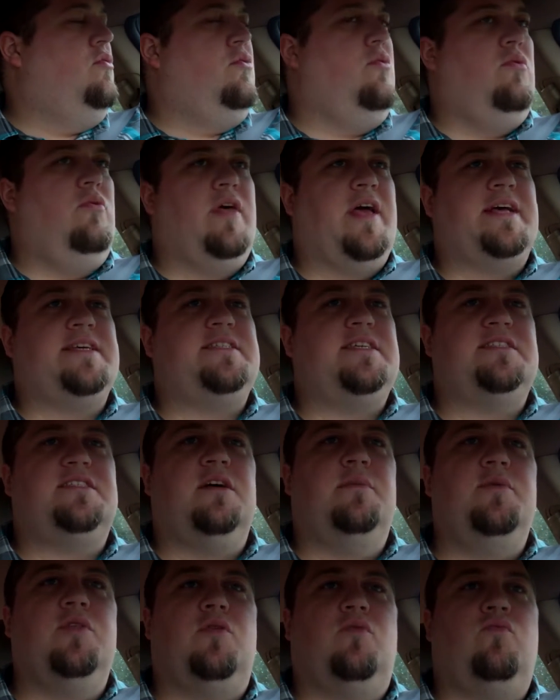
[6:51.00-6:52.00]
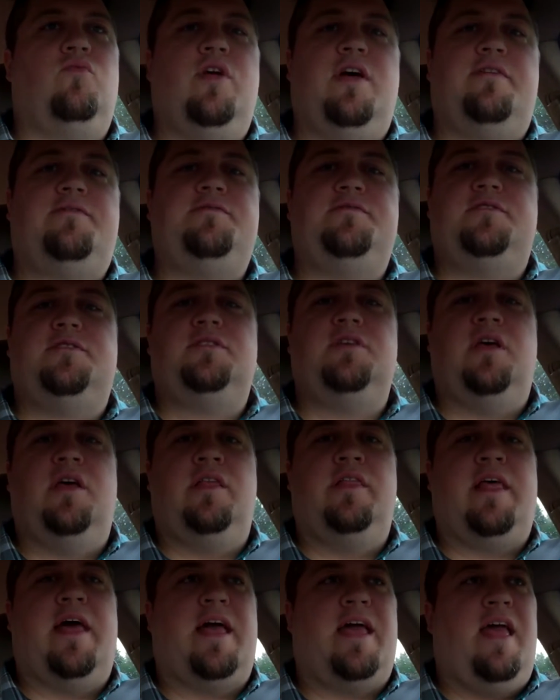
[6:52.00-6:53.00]
like I said, some of the riffs
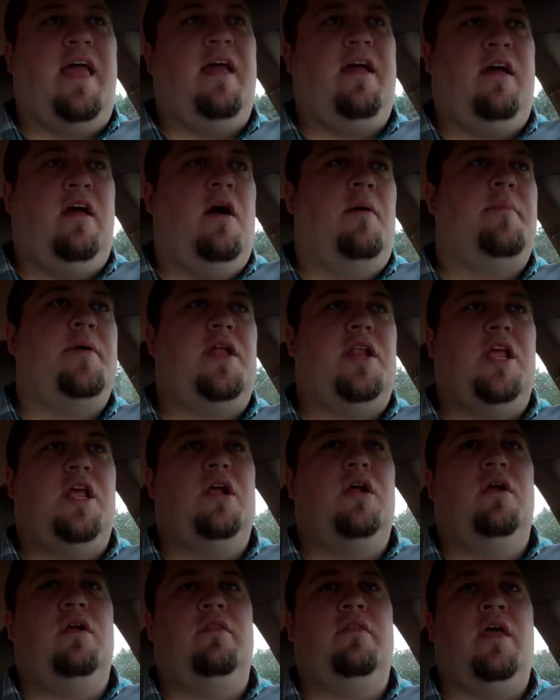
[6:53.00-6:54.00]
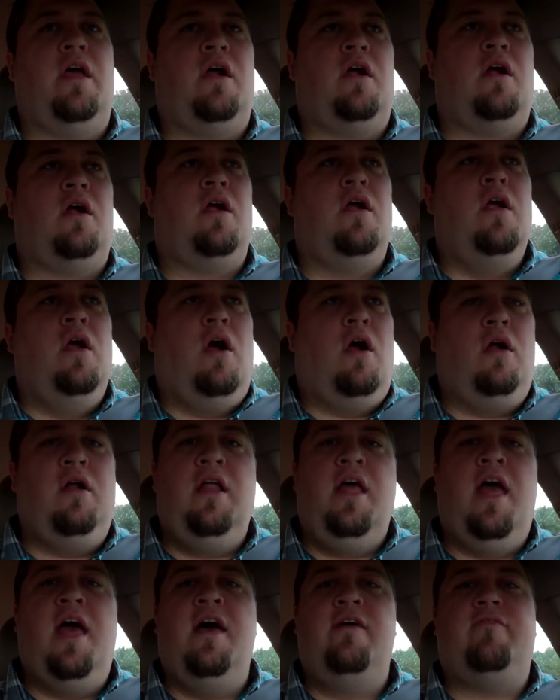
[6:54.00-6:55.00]
that come in here and there aren't
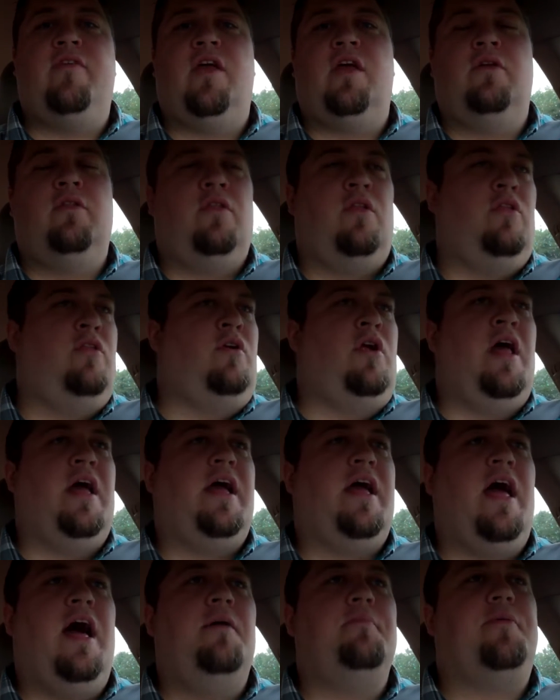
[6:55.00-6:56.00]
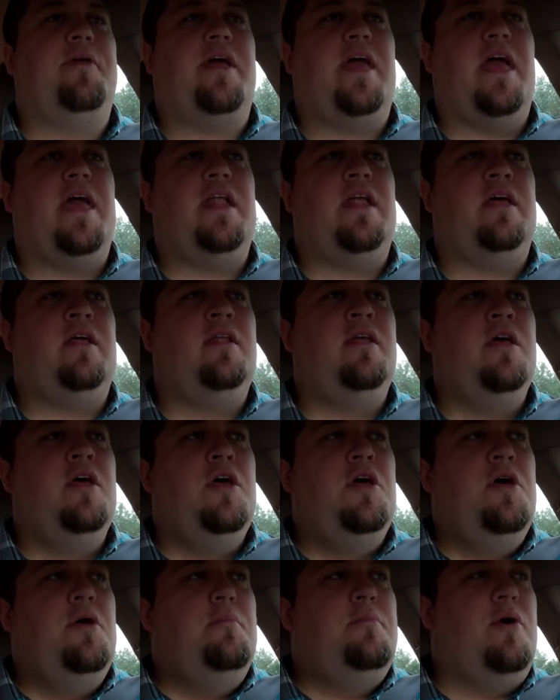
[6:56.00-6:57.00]
heavy, and they're not complicated,
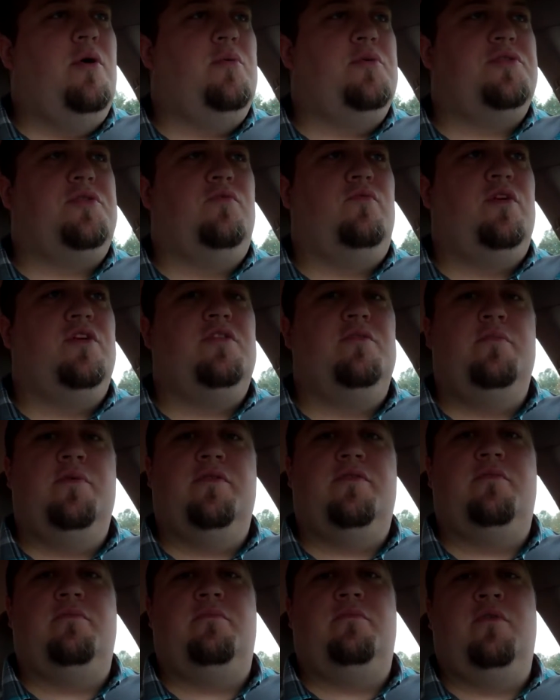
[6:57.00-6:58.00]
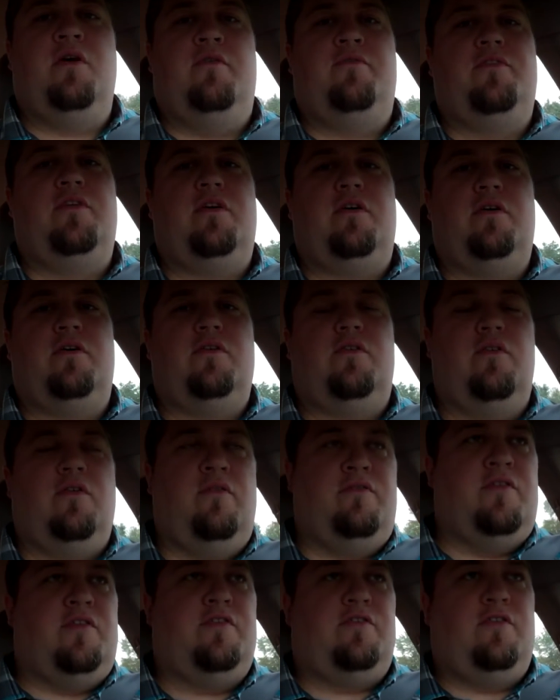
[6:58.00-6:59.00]
but with the rhythm of
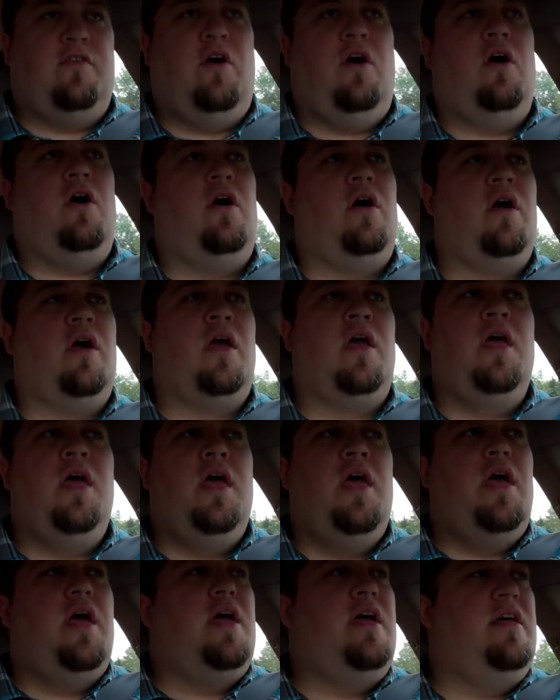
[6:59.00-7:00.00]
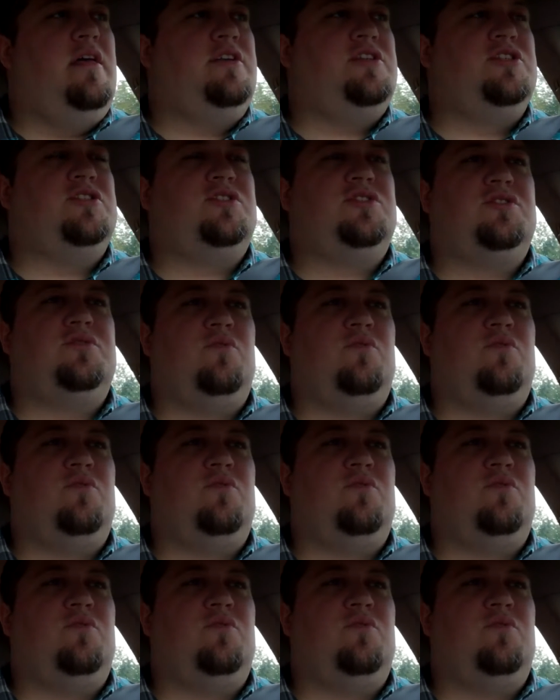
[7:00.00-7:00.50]
the song, it just